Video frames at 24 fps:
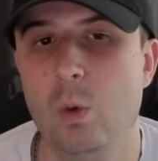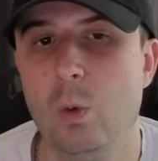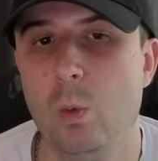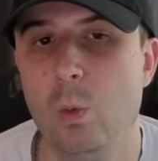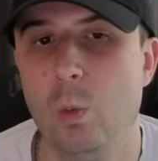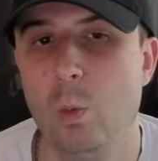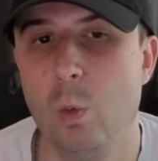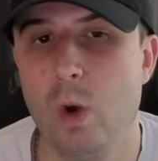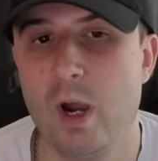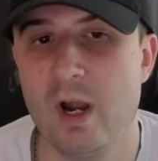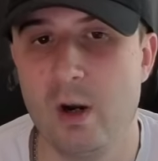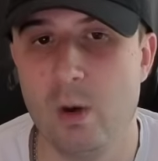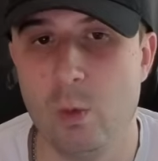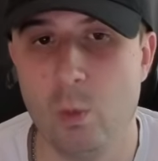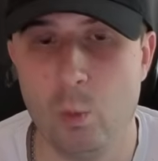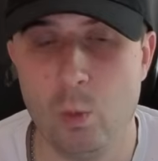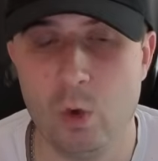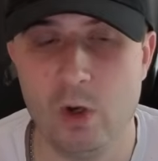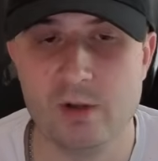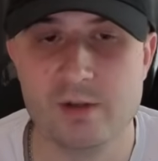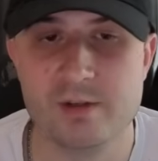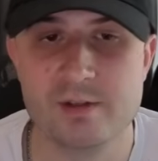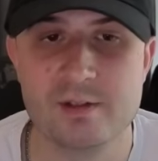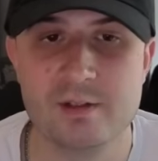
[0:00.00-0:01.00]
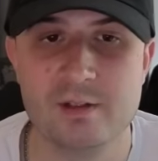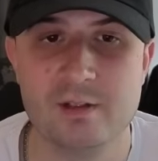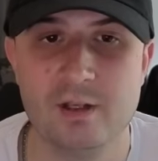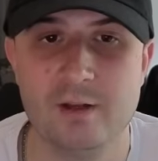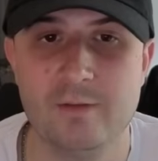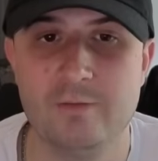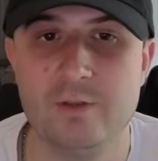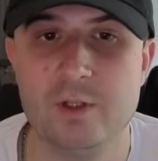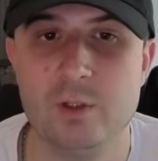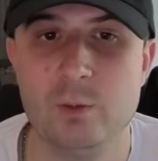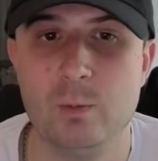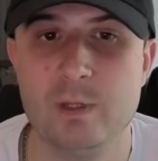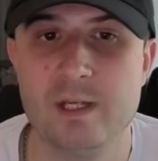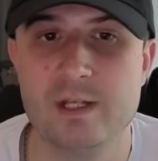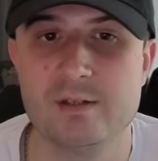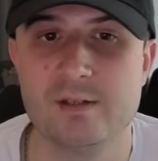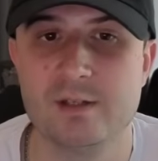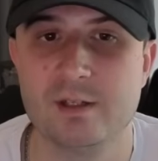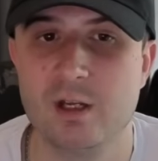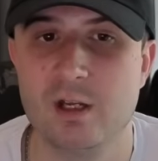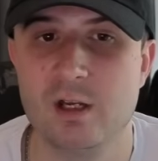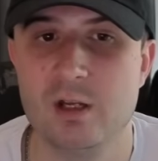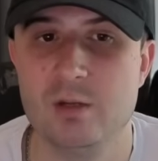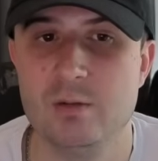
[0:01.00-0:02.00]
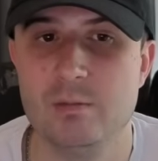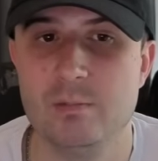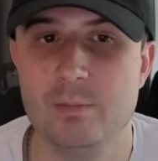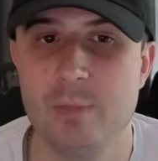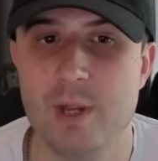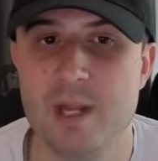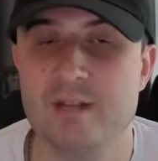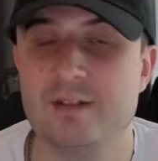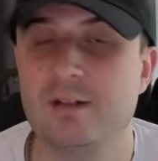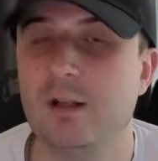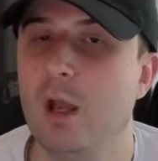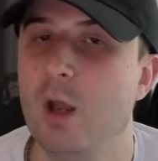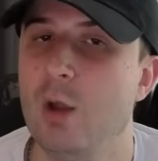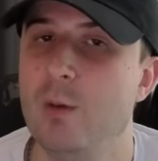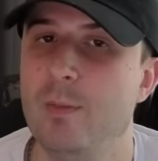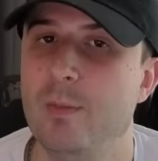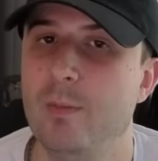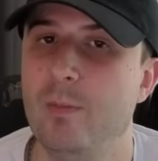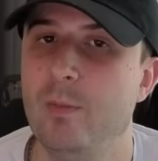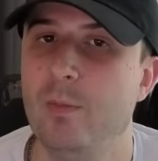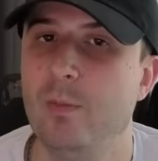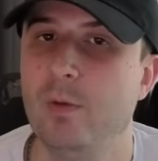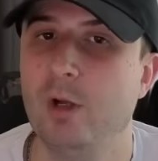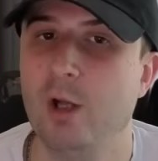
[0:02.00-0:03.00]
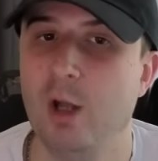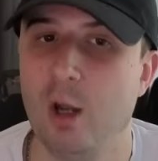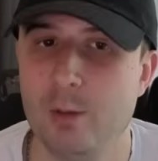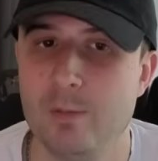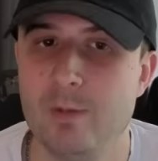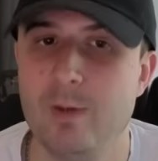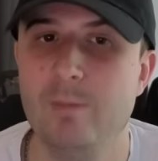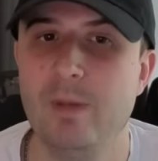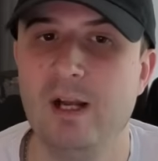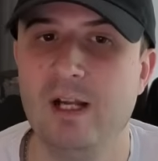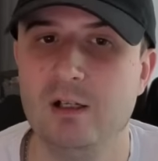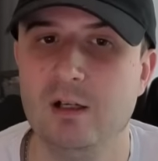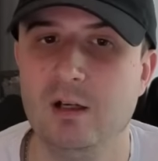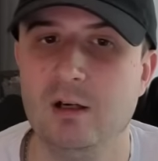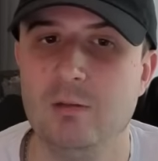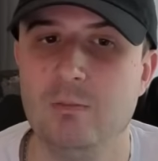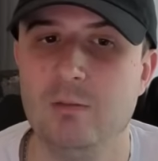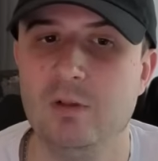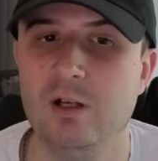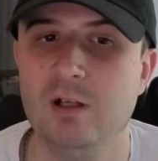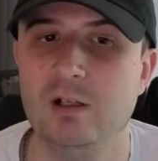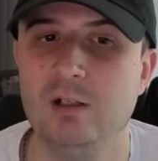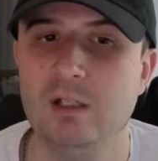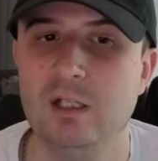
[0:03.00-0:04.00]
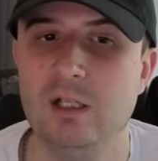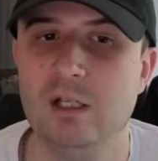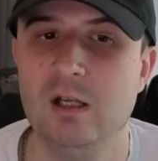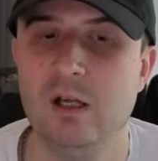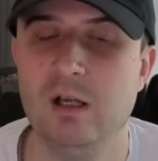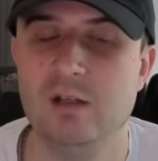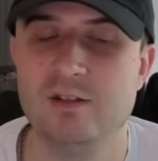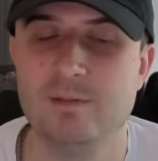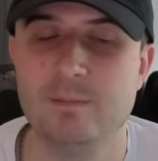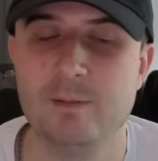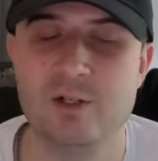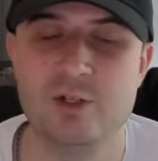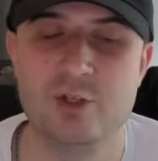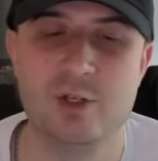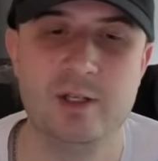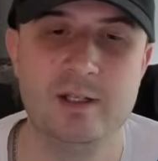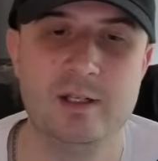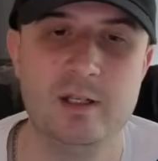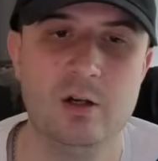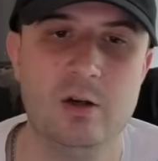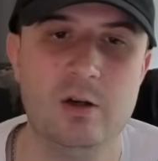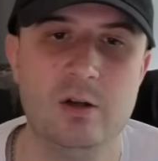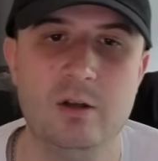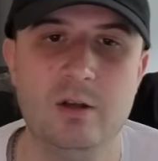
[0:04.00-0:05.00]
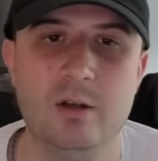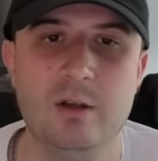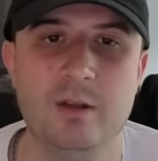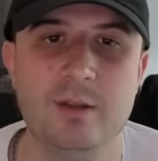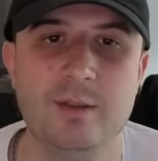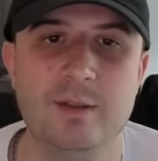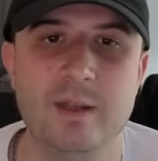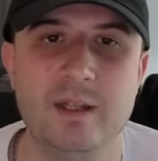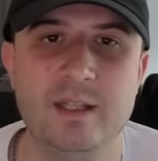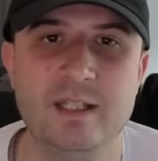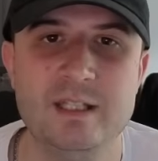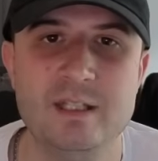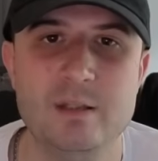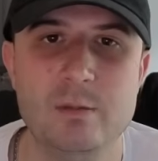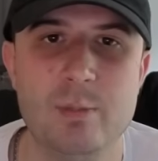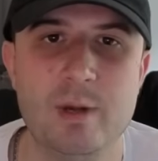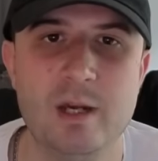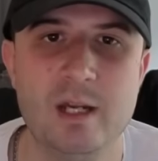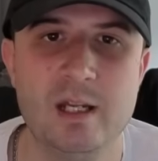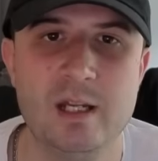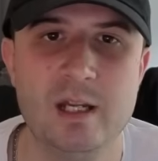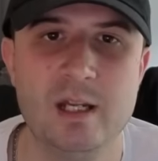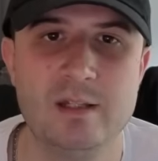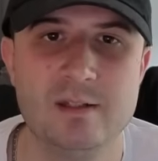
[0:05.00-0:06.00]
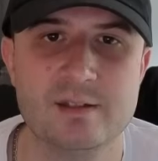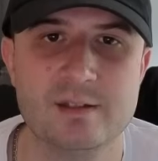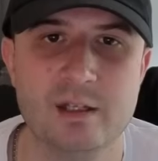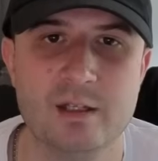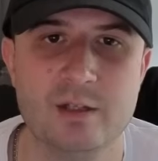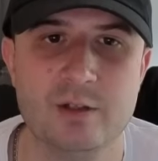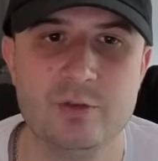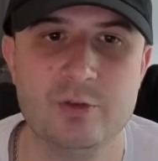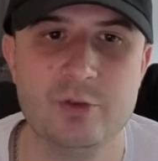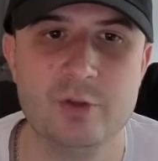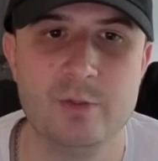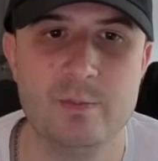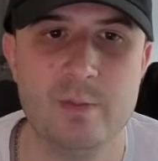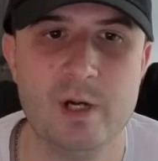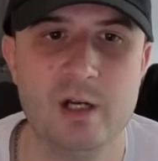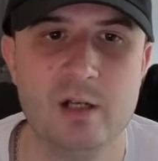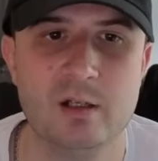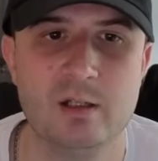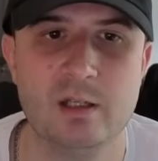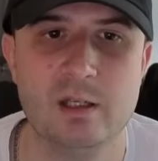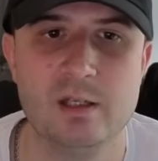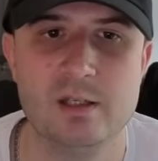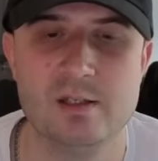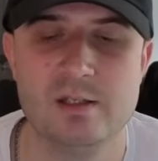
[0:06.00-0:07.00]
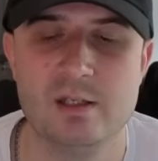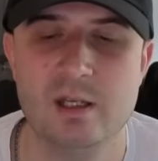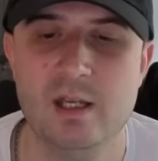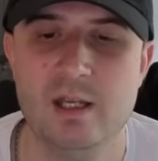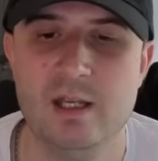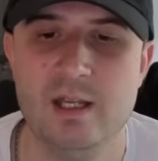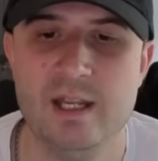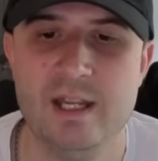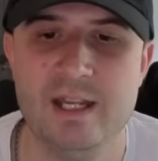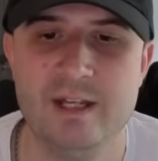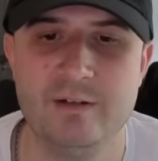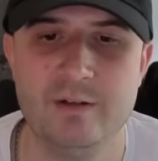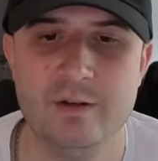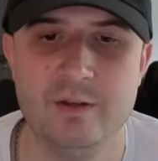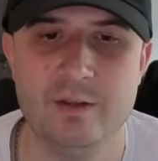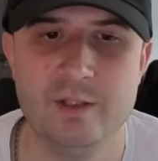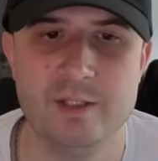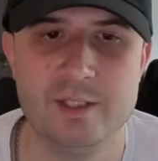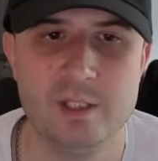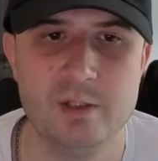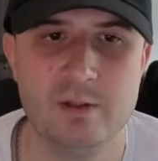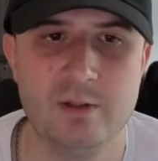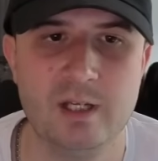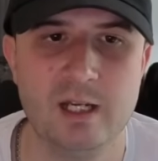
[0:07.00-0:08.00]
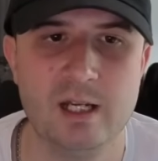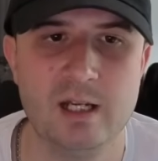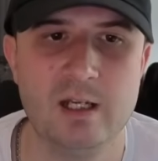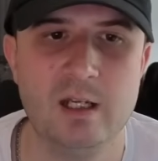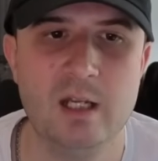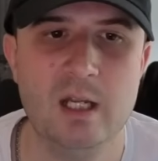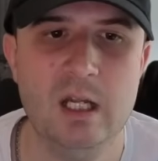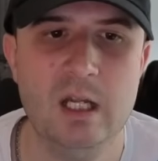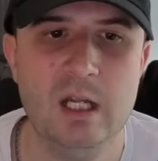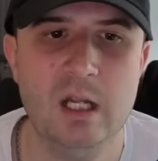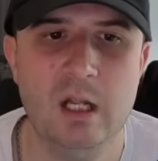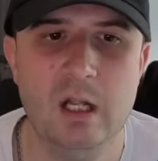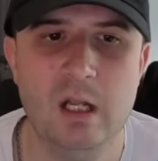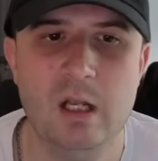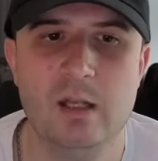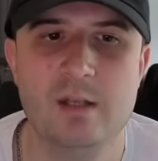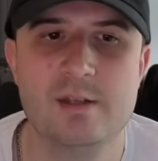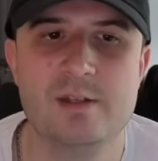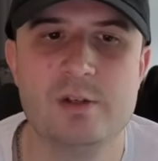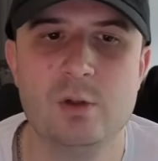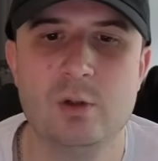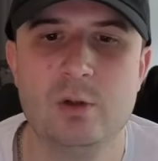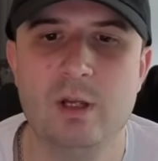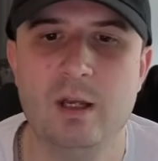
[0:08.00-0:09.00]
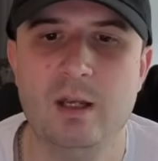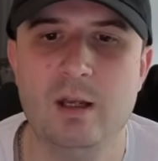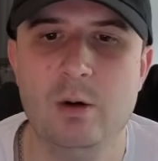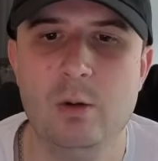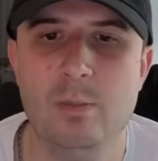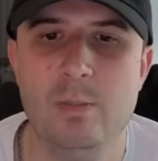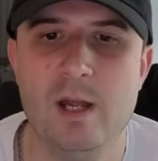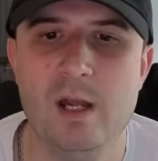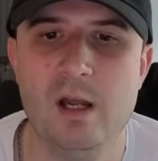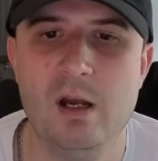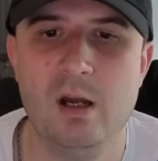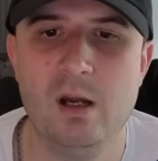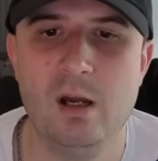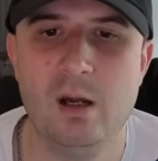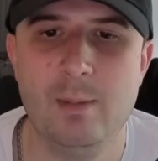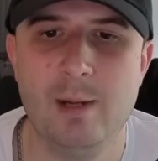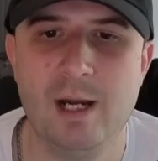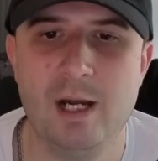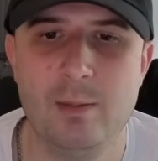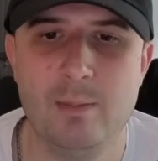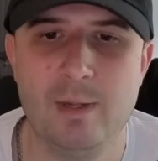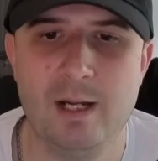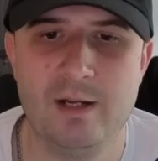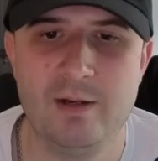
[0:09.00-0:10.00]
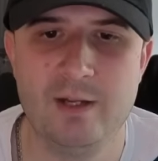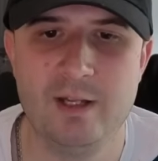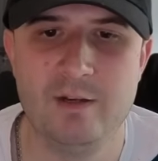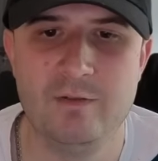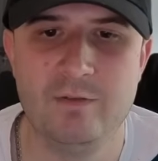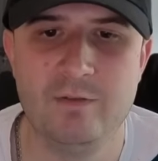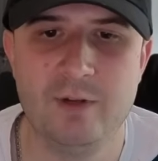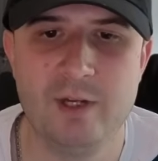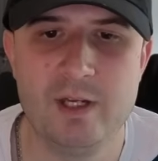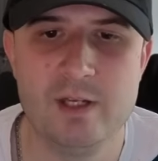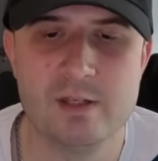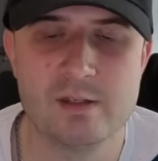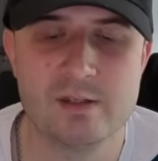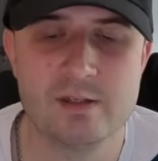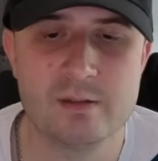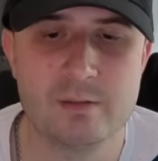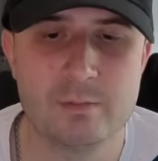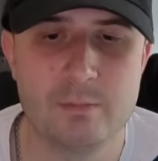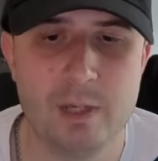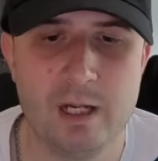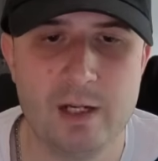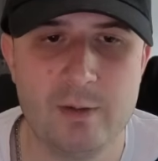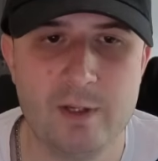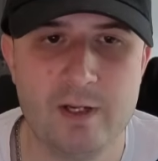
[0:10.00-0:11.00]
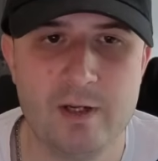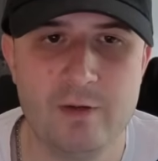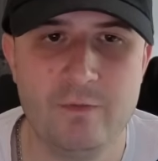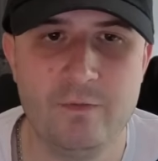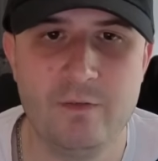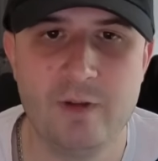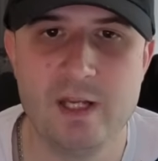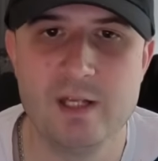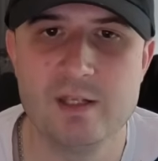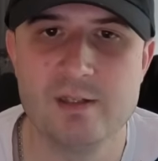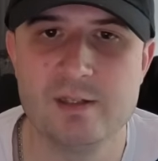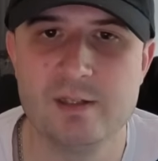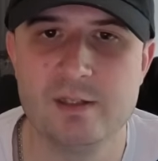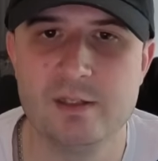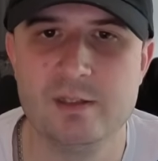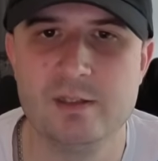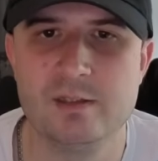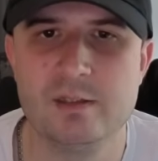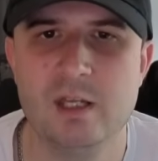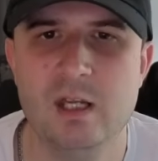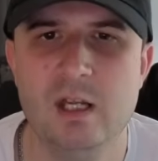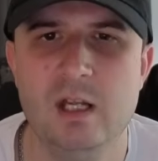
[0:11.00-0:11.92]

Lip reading: where it was a few weeks ago, but it's climbing back up there, especially on the eBay and secondary markets here in the UK. Let's talk a little bit about Paldea Fates. Paldea Fates is